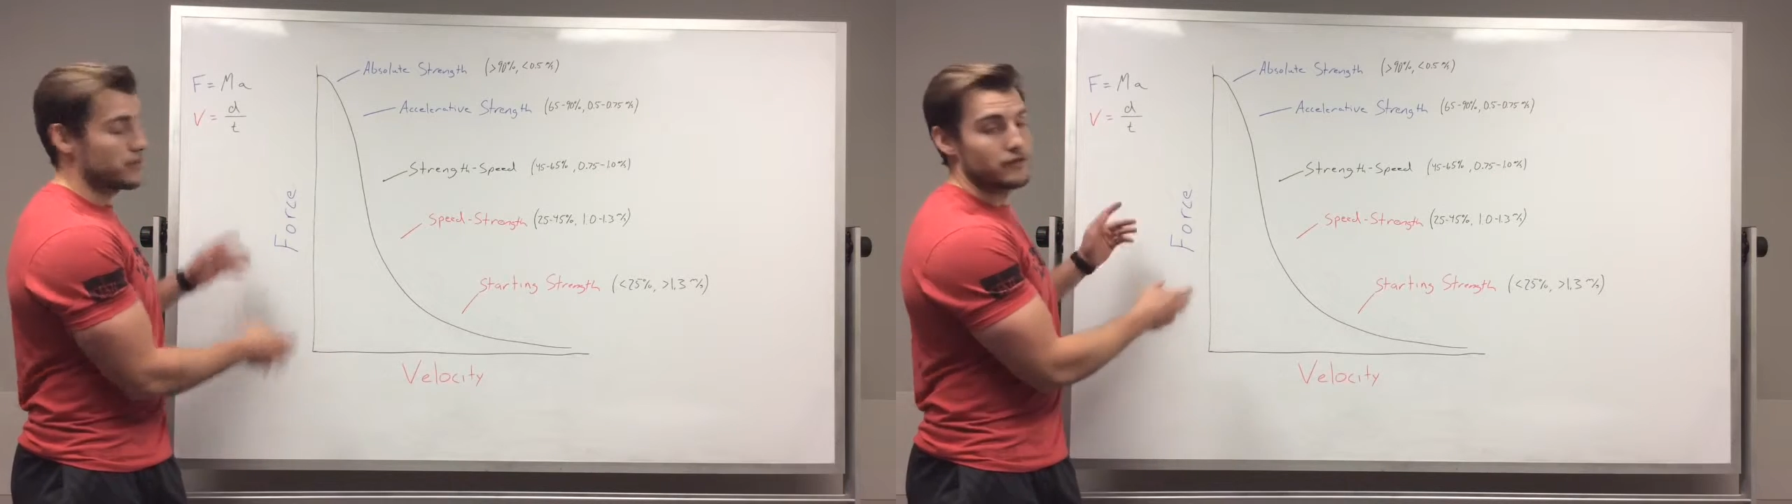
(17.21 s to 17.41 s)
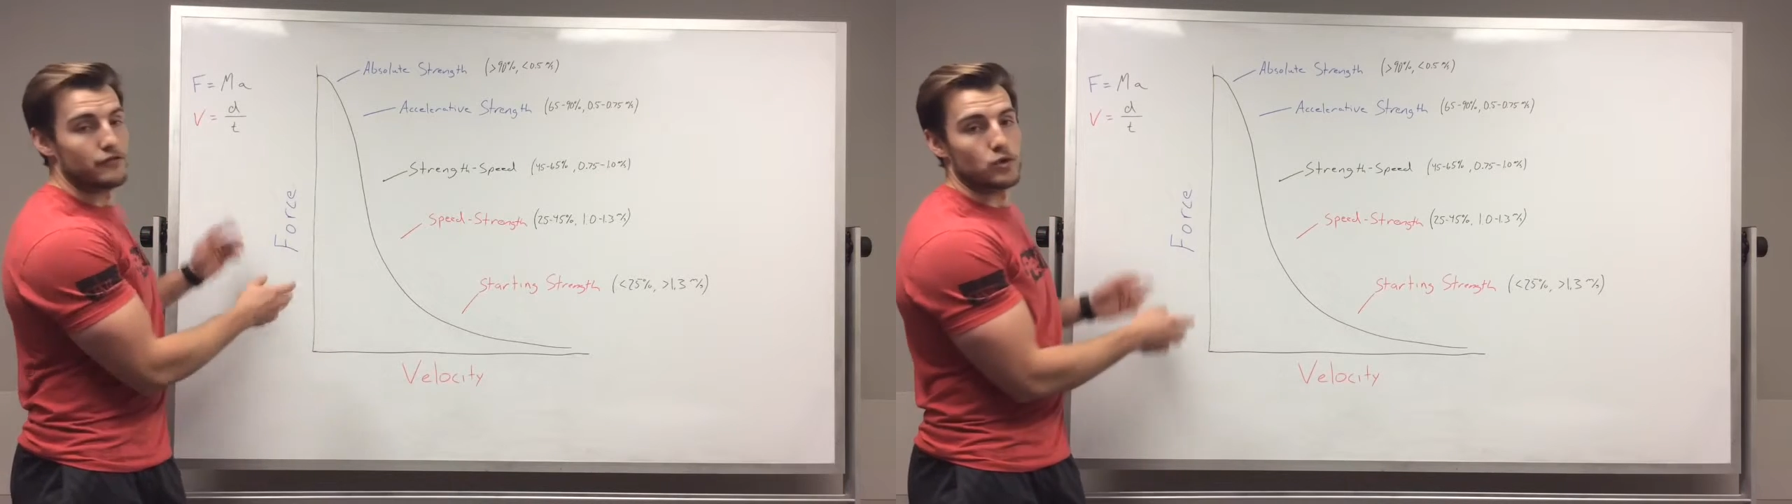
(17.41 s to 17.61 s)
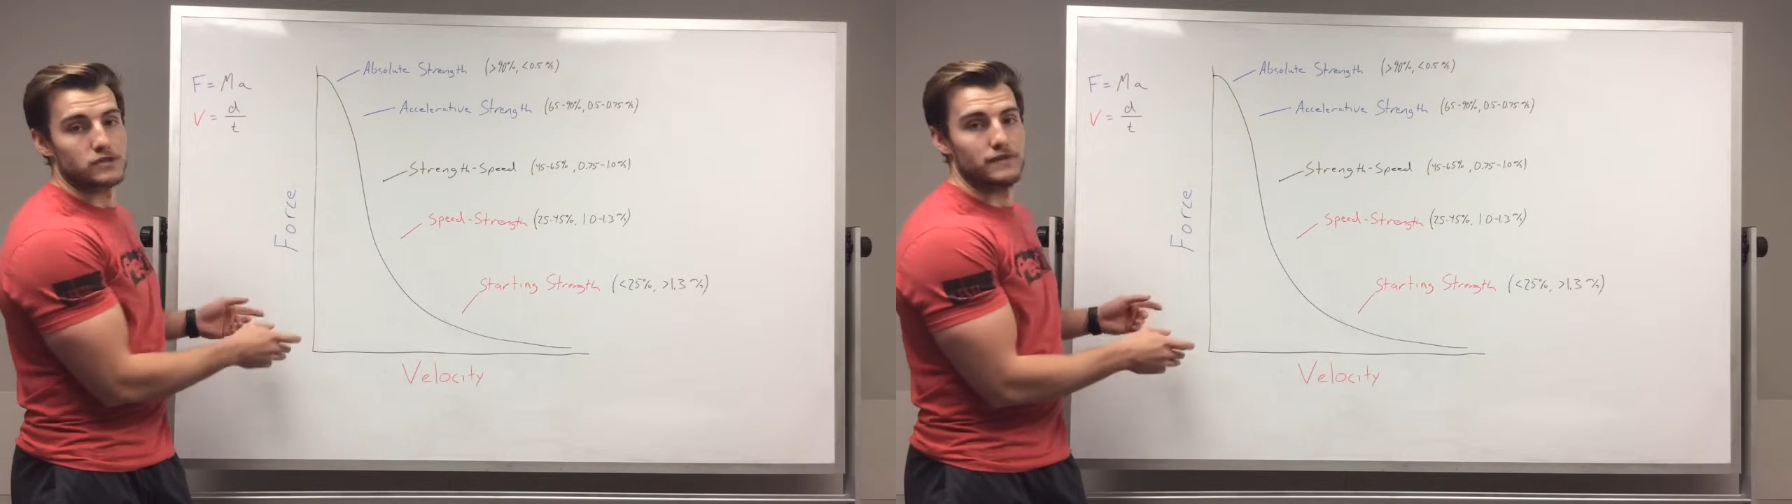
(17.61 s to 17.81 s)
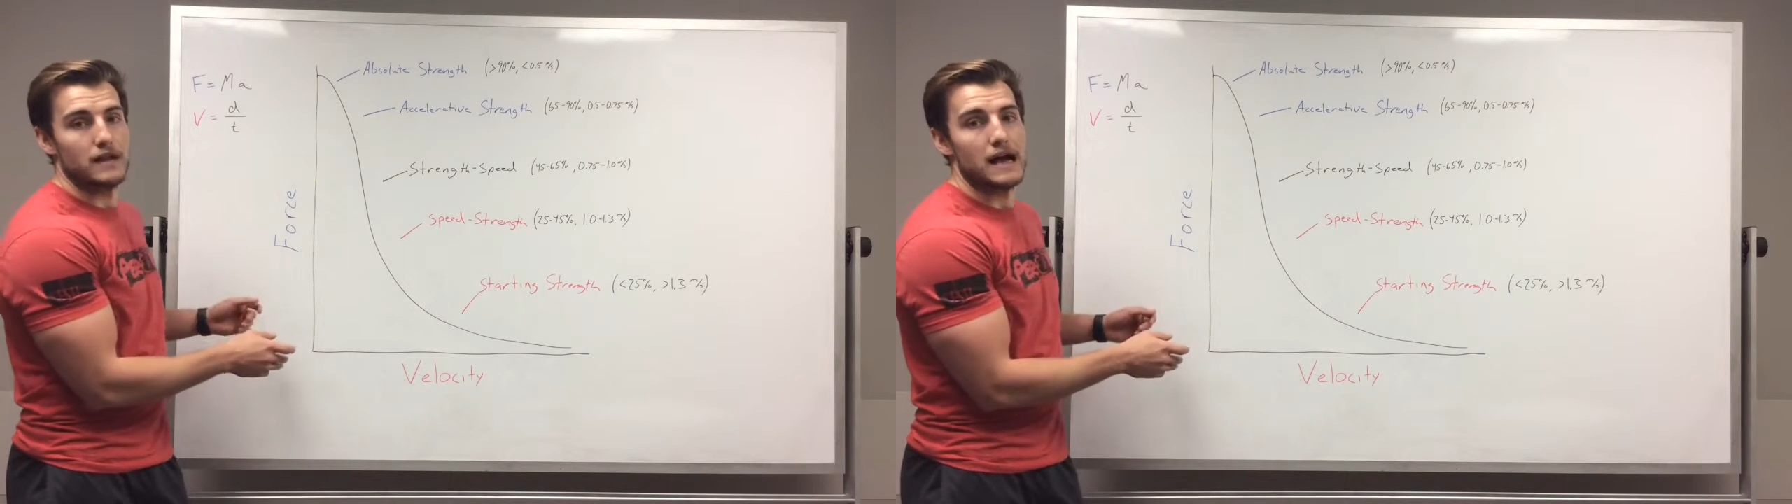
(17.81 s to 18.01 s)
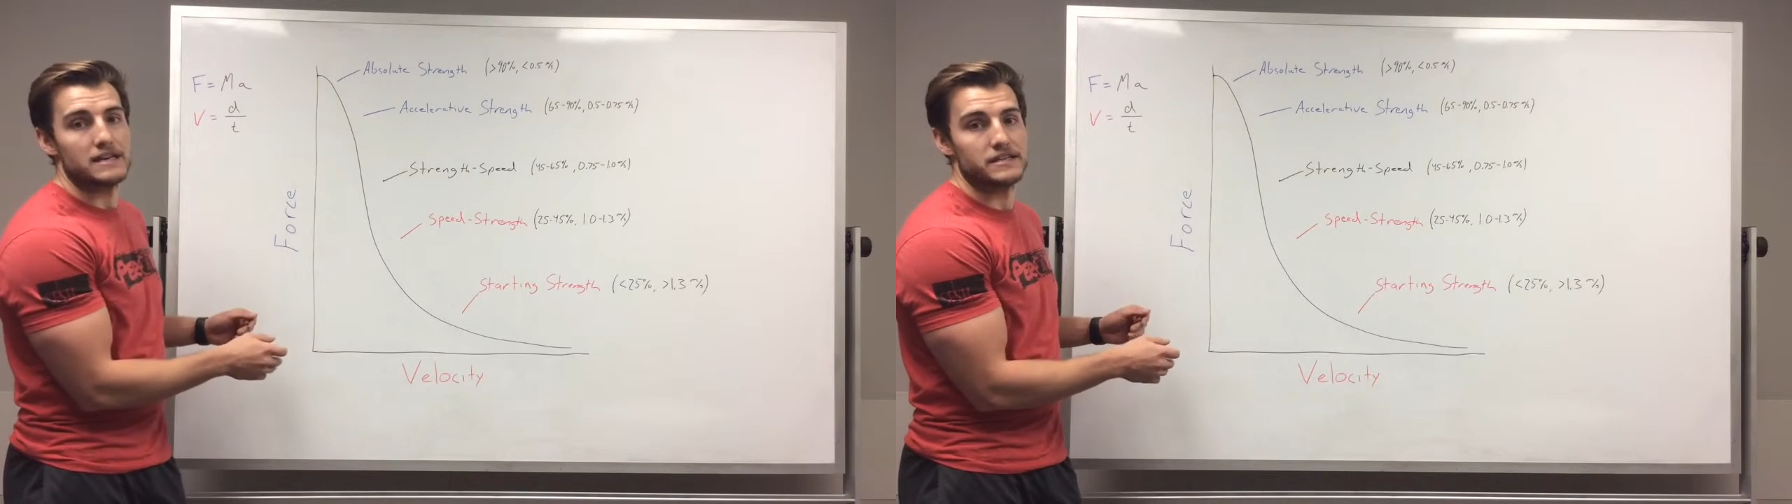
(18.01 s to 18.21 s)
the force
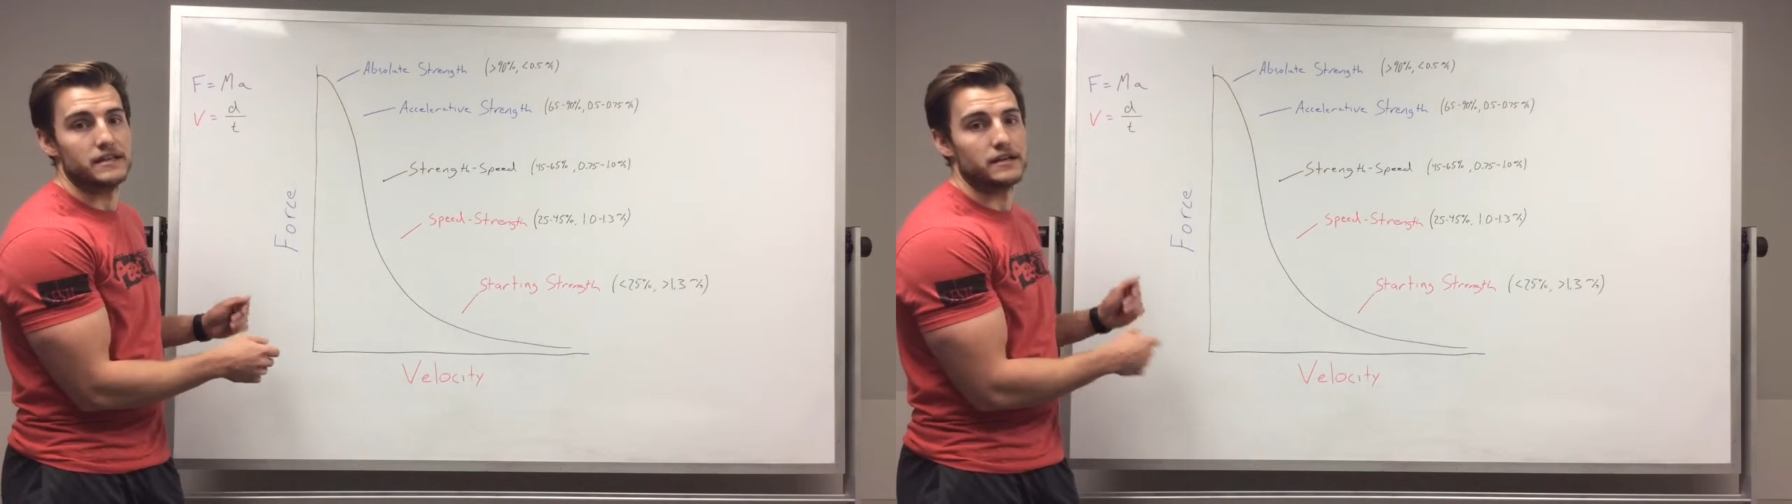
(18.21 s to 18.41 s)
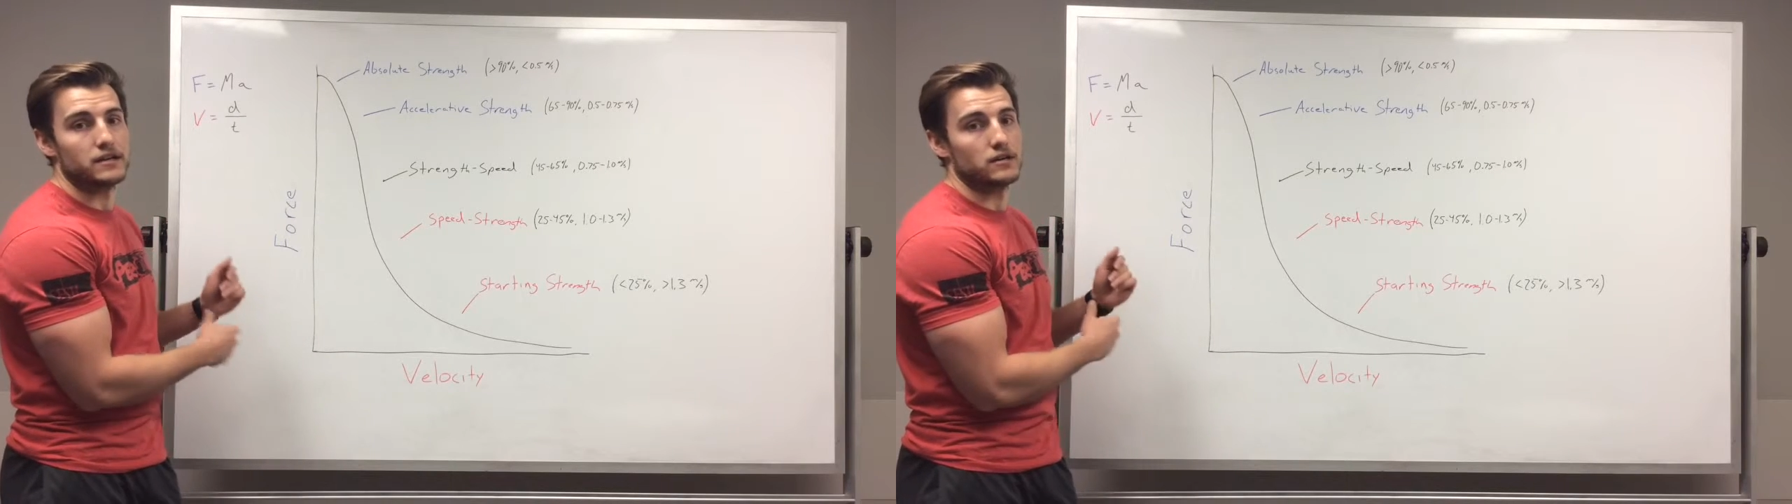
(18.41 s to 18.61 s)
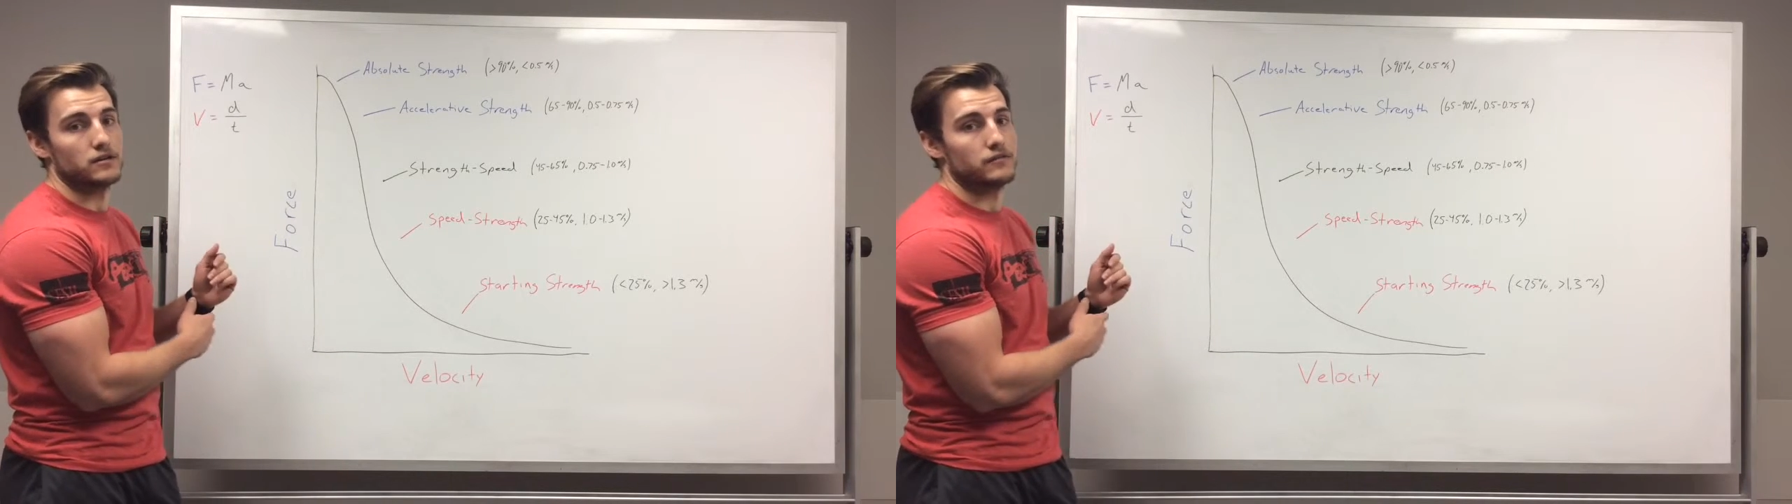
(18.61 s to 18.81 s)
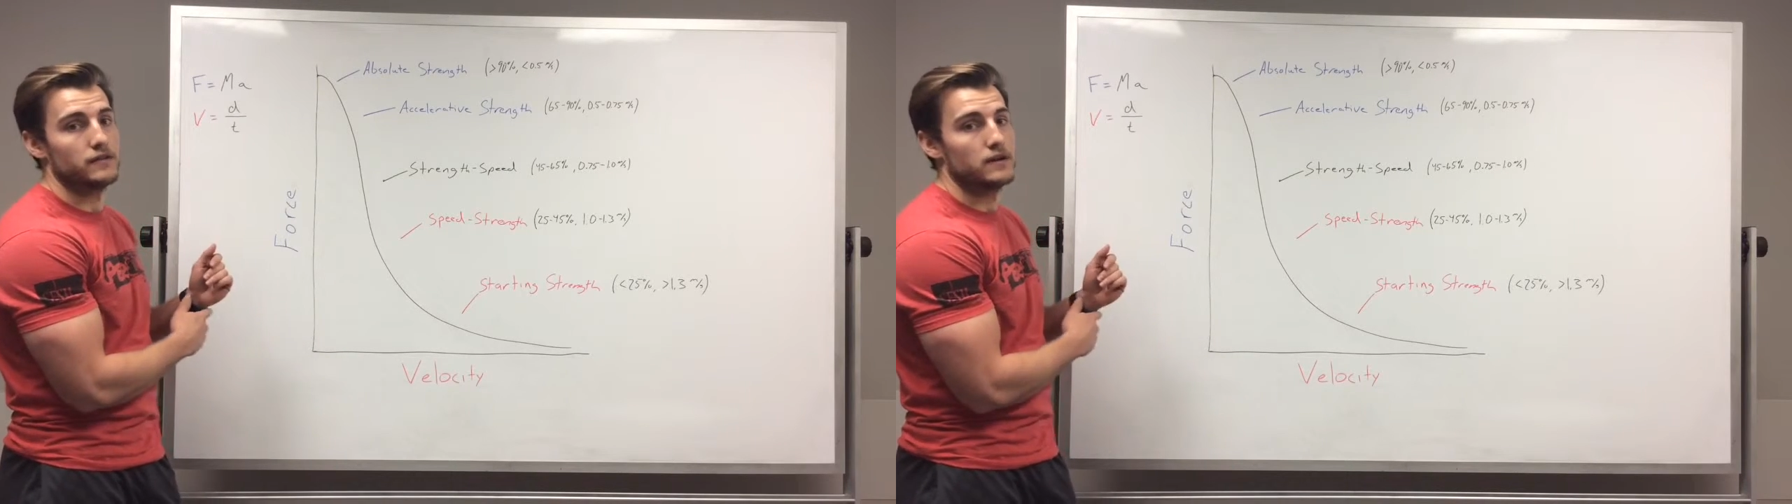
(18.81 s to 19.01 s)
velocity curve.